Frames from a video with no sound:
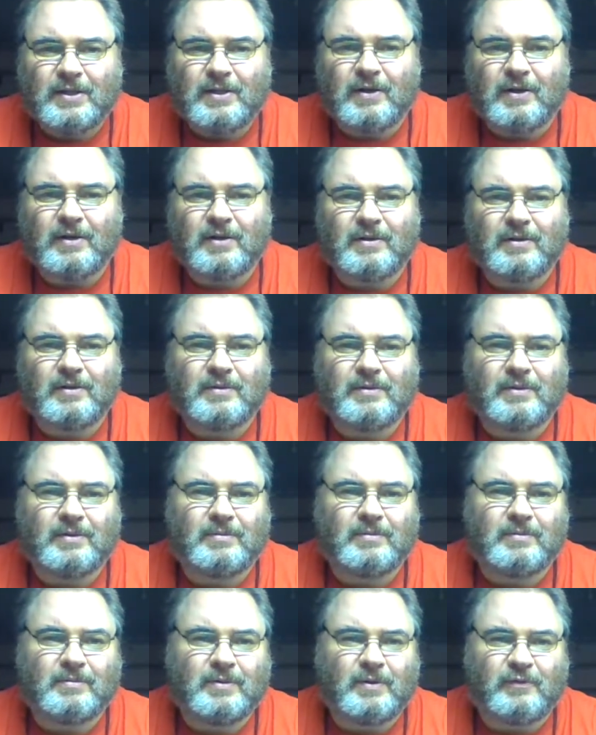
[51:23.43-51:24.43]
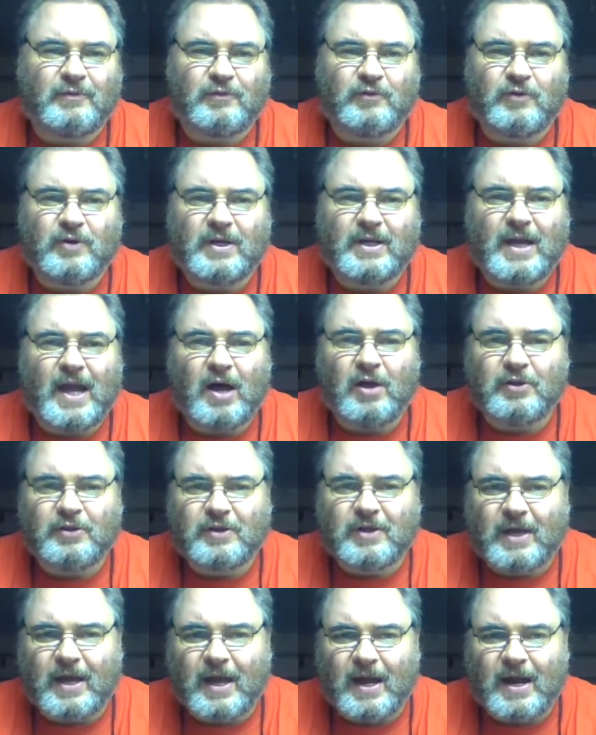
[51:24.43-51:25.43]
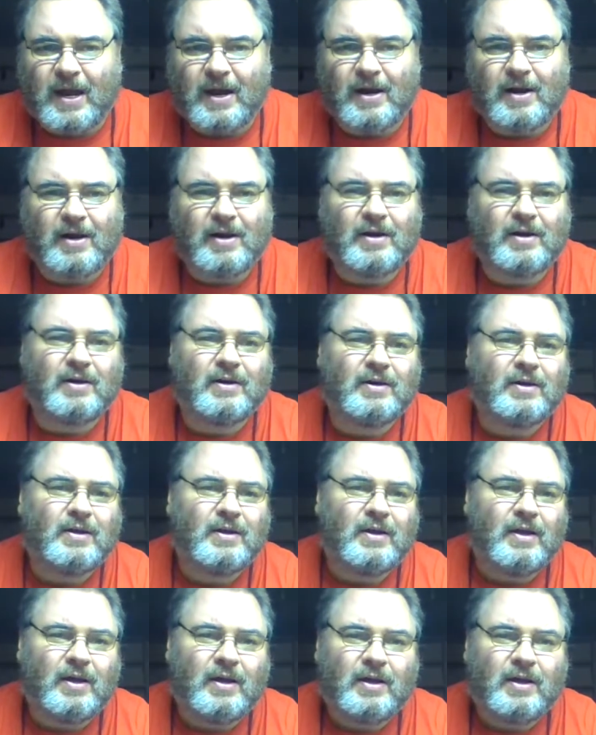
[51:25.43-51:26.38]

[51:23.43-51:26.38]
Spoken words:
the free health care,